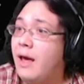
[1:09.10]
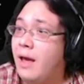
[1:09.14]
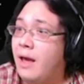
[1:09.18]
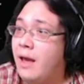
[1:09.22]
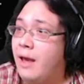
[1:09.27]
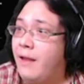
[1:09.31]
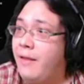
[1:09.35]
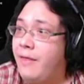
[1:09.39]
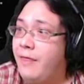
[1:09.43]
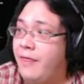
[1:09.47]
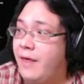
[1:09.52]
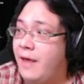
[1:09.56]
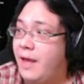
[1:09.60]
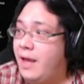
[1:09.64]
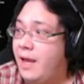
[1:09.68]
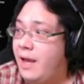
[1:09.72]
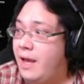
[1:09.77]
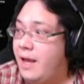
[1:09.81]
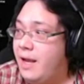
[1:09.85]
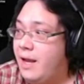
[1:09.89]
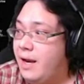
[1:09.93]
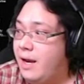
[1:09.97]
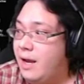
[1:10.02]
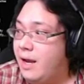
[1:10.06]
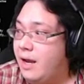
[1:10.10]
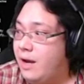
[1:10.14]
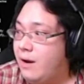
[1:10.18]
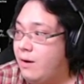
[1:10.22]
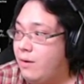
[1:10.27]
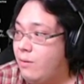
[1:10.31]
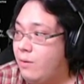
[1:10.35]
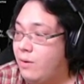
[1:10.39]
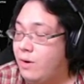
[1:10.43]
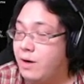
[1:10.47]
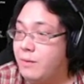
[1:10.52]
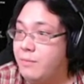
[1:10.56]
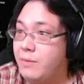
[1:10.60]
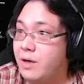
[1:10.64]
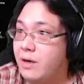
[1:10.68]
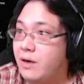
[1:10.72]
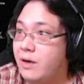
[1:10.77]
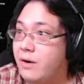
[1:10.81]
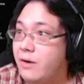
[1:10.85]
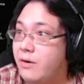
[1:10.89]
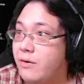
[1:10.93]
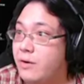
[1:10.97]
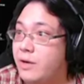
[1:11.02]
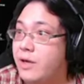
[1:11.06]
And then what I'm going to
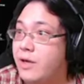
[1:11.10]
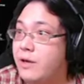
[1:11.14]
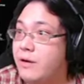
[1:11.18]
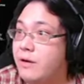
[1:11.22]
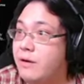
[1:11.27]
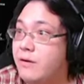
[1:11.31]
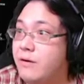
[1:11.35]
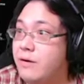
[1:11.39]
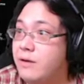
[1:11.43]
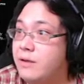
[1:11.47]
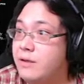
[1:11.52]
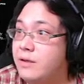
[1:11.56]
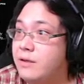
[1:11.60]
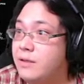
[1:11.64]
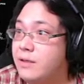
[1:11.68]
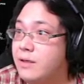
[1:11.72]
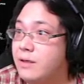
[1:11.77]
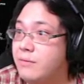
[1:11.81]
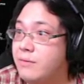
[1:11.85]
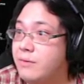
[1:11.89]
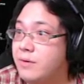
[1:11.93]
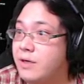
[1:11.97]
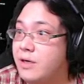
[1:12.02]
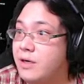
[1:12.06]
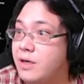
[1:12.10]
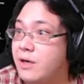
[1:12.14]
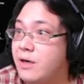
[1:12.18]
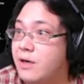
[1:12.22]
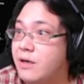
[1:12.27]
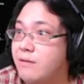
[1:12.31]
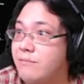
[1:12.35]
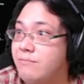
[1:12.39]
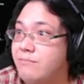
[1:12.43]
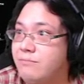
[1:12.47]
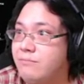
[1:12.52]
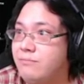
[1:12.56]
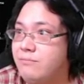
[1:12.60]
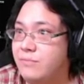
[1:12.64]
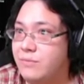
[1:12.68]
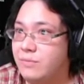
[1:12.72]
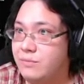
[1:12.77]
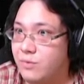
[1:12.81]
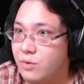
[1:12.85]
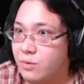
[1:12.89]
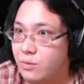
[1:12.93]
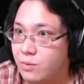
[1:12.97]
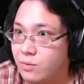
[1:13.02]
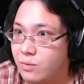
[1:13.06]
do here is I'm going to
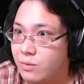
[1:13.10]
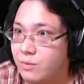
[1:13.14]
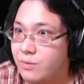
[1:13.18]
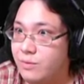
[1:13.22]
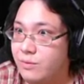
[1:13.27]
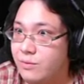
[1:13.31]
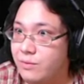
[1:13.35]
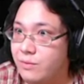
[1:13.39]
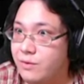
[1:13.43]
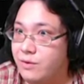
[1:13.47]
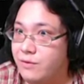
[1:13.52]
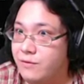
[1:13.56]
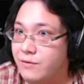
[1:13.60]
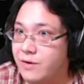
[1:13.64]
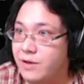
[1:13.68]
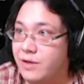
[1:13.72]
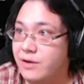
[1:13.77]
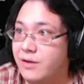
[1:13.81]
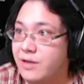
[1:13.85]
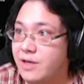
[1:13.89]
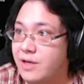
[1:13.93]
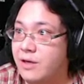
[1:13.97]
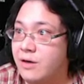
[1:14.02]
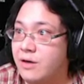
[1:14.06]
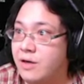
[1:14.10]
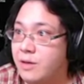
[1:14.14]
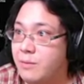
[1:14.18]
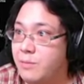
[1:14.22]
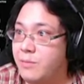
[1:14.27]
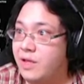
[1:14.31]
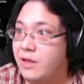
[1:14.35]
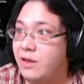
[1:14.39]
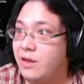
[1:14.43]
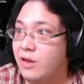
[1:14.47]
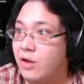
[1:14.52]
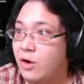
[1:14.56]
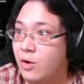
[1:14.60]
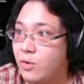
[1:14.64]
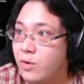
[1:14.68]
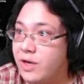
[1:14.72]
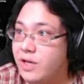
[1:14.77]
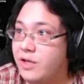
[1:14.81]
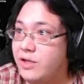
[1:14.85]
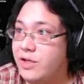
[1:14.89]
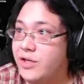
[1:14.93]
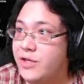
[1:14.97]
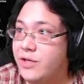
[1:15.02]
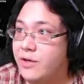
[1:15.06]
figure that you're going to be loaded
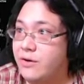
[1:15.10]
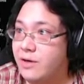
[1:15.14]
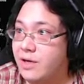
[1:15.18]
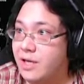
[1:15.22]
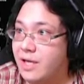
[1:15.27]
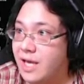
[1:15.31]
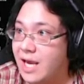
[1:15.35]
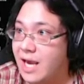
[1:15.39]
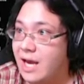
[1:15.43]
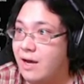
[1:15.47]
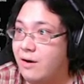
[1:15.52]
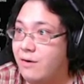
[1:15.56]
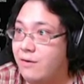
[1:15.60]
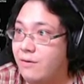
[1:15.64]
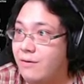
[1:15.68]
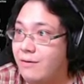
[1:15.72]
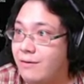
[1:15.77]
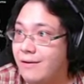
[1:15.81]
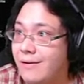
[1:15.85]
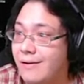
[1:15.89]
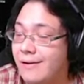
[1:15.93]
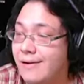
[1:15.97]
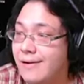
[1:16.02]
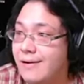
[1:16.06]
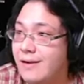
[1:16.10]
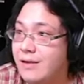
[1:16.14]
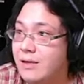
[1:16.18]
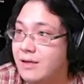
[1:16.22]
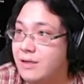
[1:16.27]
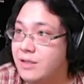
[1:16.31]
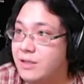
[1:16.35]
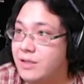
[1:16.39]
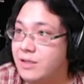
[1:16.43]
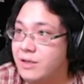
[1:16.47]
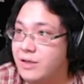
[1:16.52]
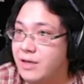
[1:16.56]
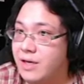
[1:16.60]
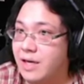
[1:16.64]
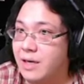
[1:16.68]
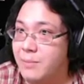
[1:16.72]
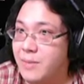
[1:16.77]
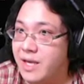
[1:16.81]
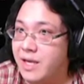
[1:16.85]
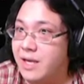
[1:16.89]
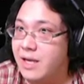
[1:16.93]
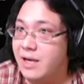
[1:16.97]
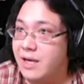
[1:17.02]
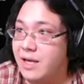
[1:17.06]
into your account. So you got to
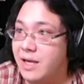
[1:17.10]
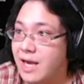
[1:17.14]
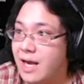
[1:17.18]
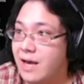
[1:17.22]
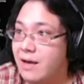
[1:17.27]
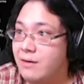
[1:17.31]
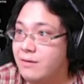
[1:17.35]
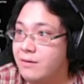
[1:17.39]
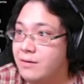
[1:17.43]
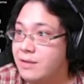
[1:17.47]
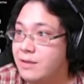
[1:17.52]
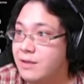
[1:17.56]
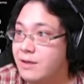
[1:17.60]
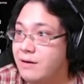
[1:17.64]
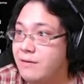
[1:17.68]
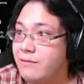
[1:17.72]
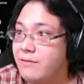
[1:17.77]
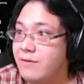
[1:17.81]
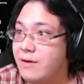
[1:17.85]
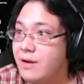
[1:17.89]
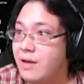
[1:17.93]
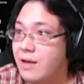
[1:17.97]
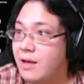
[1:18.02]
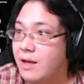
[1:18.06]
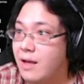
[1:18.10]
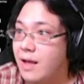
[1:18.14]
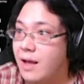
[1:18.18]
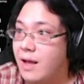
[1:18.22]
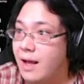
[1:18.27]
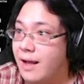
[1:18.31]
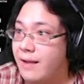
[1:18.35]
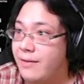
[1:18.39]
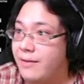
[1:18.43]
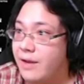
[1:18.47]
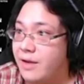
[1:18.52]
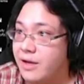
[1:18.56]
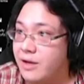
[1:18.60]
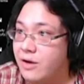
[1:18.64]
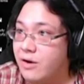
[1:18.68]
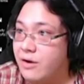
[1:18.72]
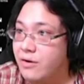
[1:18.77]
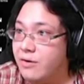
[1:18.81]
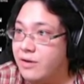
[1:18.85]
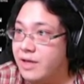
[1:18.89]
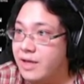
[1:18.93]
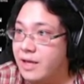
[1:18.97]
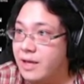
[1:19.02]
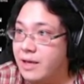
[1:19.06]
make an account and stuff. And then you go
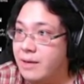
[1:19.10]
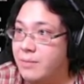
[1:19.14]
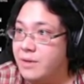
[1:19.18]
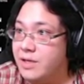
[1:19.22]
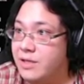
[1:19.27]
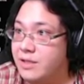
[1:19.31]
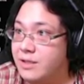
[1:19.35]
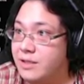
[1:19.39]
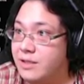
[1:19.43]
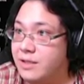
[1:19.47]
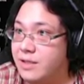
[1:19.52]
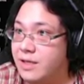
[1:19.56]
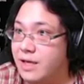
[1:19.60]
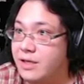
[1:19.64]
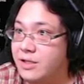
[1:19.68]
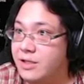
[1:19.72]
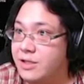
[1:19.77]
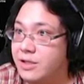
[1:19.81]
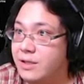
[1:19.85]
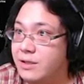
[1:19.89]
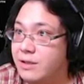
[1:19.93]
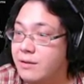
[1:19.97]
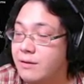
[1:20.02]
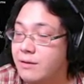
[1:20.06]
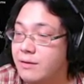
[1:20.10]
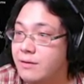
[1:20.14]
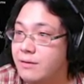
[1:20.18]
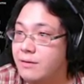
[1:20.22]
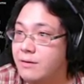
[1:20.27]
to the images section.